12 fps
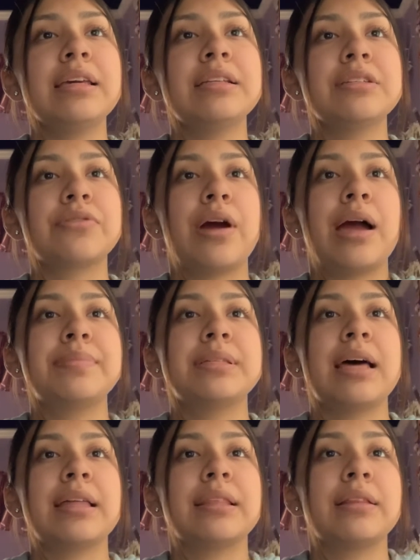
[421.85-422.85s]
describes
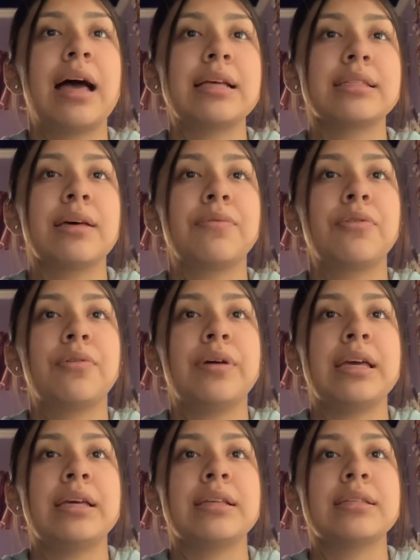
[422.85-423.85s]
that the last level
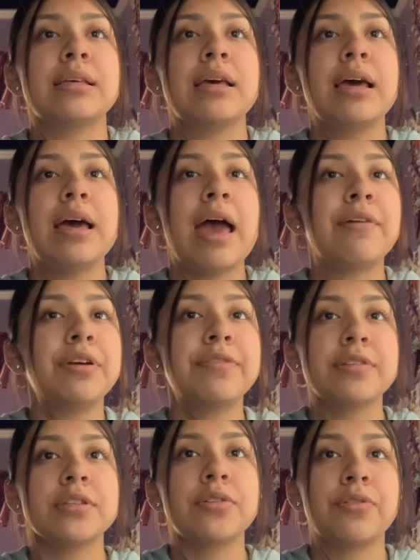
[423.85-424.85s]
is every
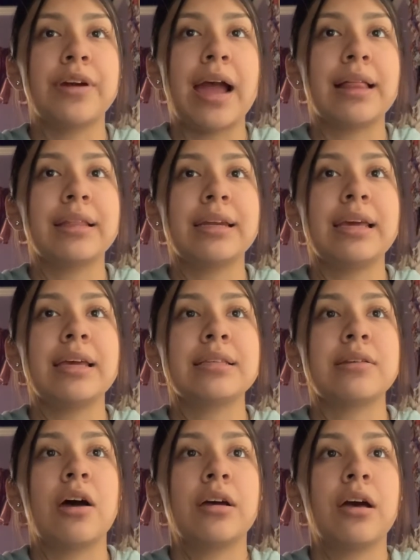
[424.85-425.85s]
physical reality
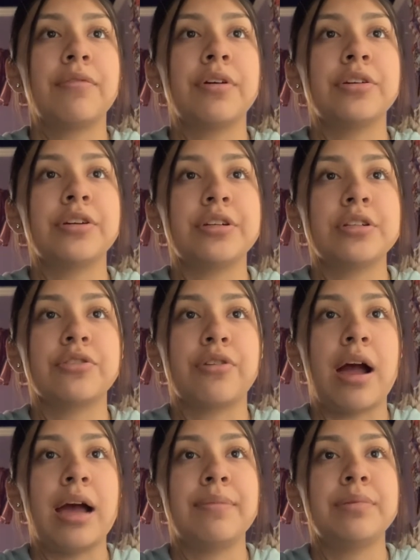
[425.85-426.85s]
is not governed or
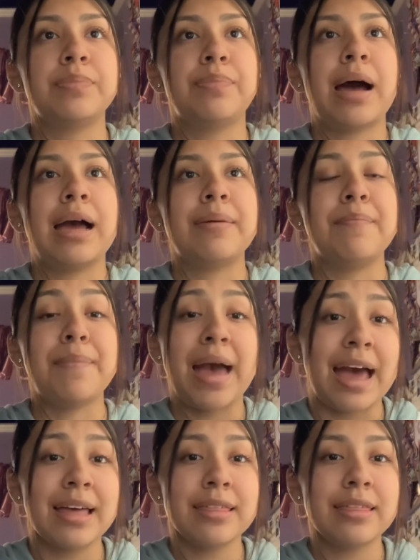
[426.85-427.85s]
described by
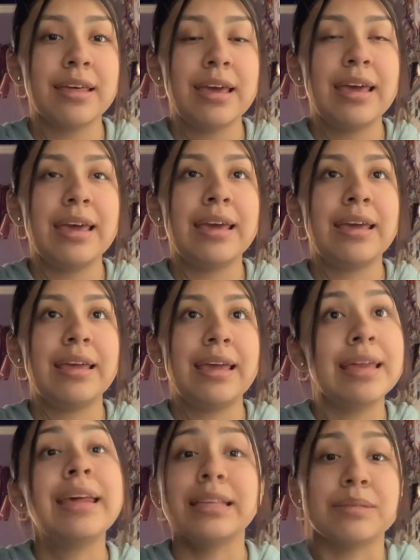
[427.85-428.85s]
math. It
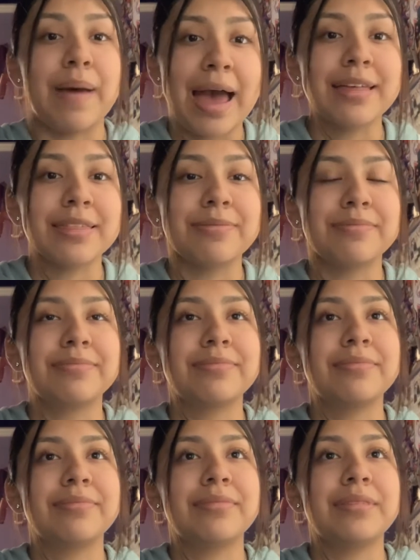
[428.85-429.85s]
is math.
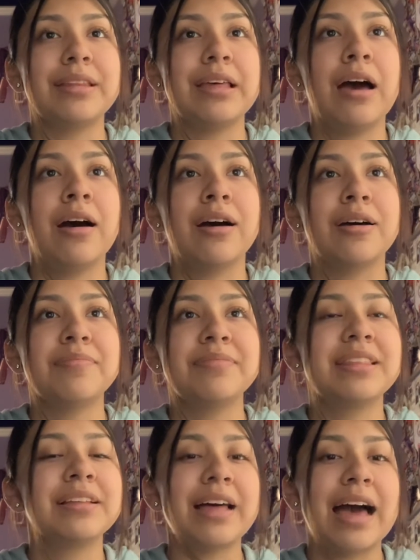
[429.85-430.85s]

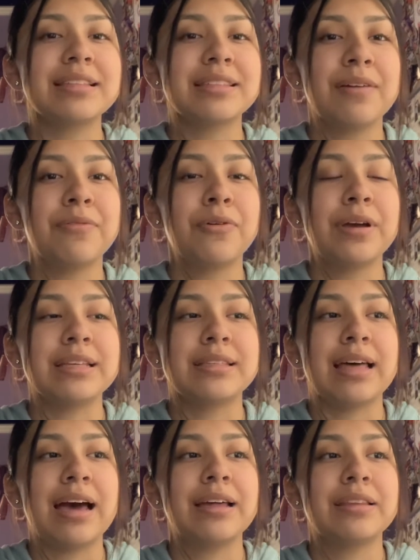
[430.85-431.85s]
The last level is
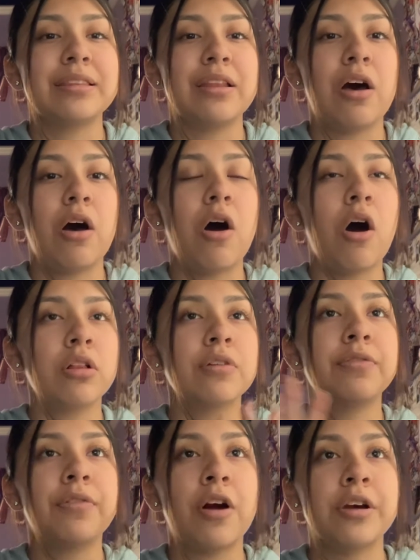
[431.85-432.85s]
that all
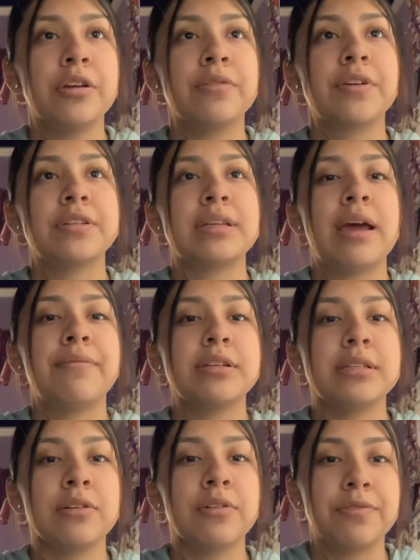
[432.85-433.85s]
of our universe and every
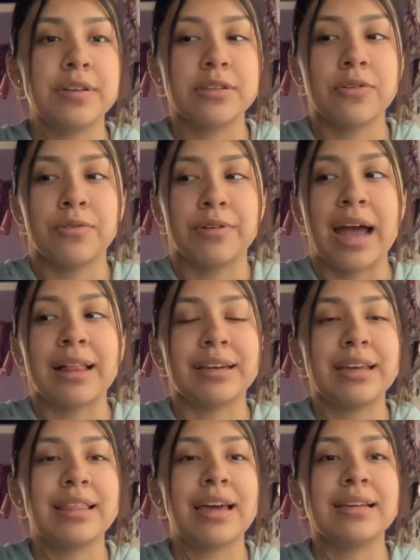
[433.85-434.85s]
single physical
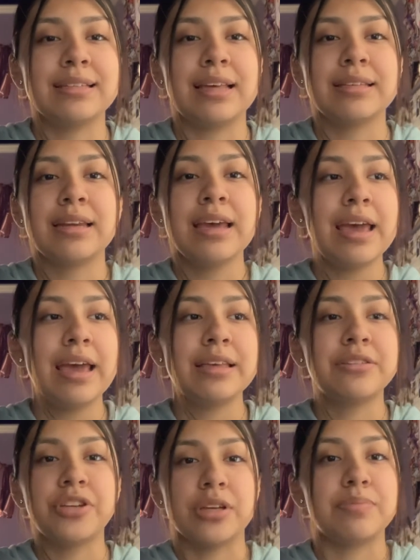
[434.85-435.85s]
reality that exists
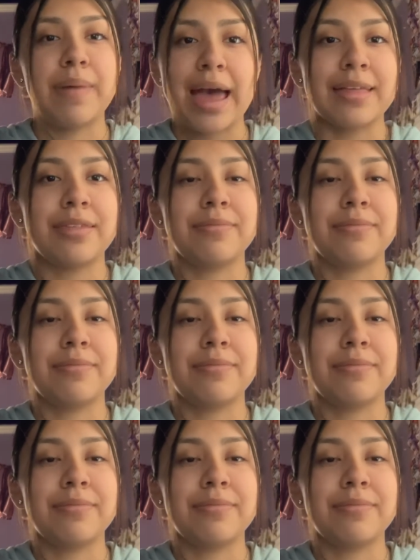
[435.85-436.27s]
is just math.